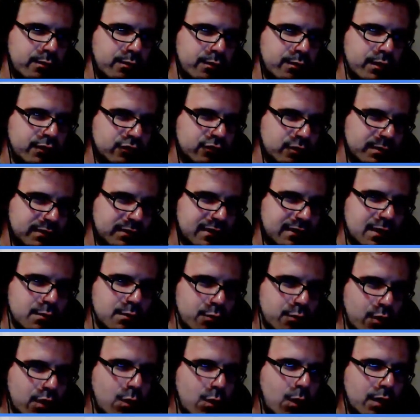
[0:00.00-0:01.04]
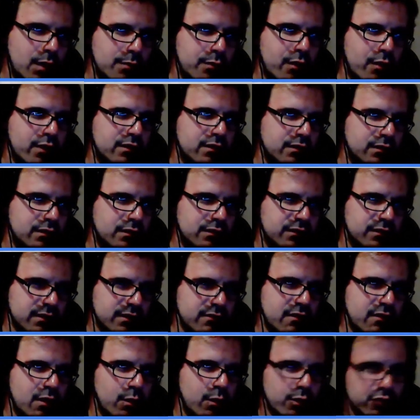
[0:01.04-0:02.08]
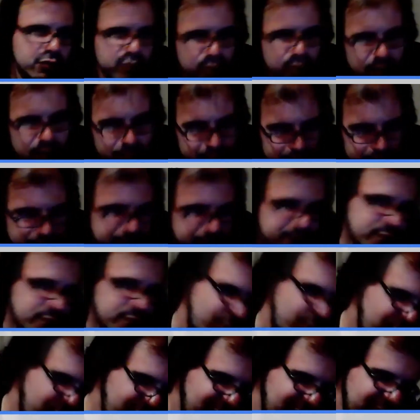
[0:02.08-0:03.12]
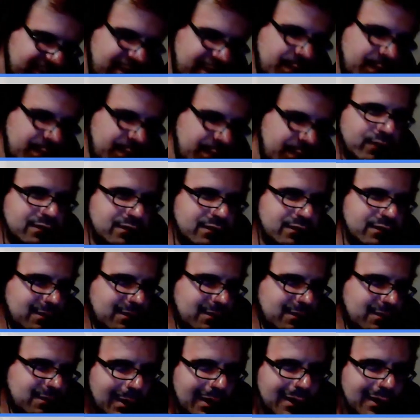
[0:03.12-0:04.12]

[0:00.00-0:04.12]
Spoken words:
It should be 10.1.0, which would have been before 10.2.